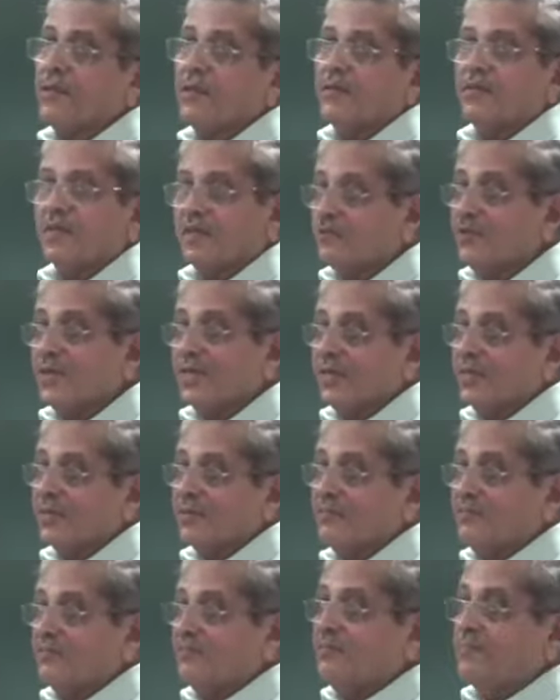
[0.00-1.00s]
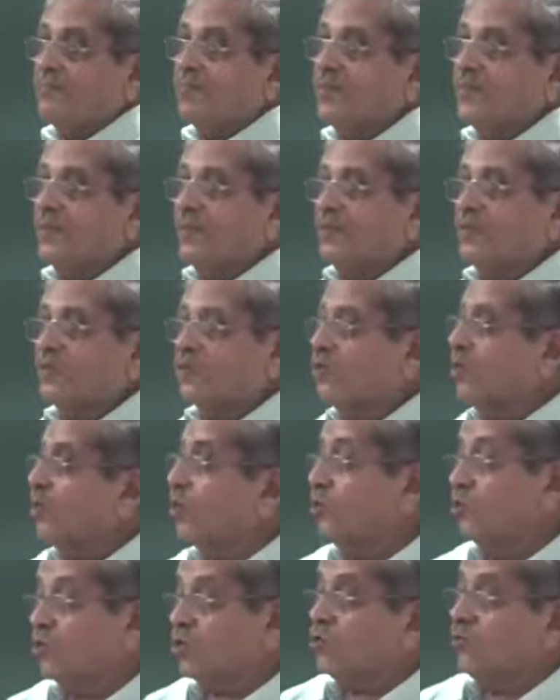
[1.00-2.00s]
That is why. So it
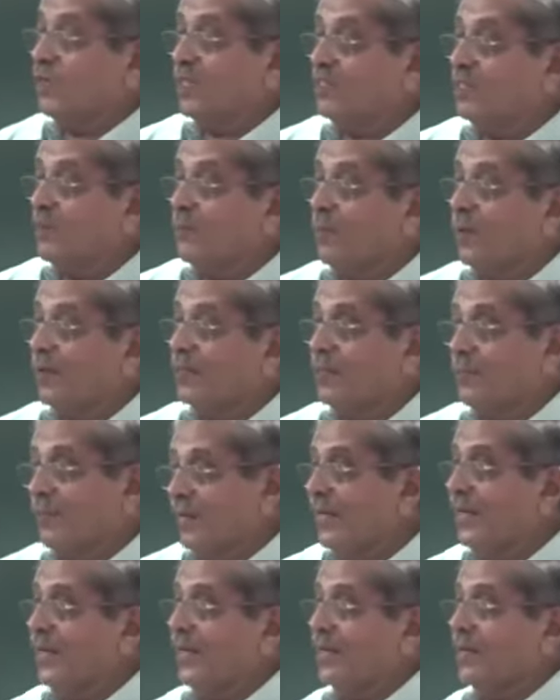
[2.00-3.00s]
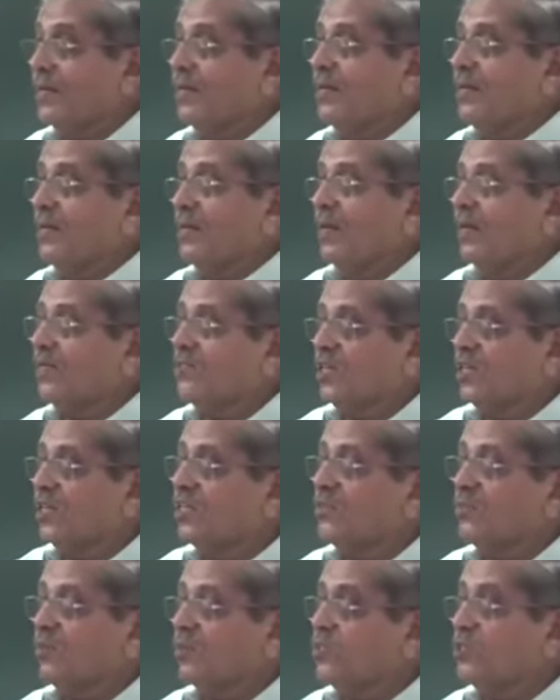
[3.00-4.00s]
looks very simple in the beginning, like chain
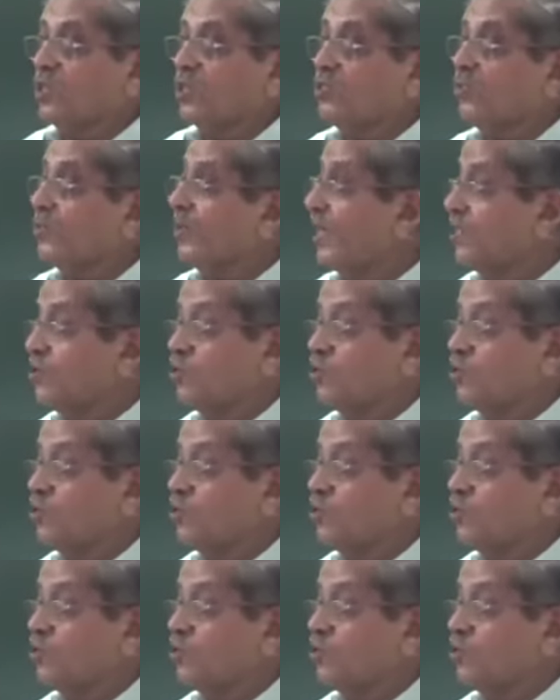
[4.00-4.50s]
isomerism, position isomerism.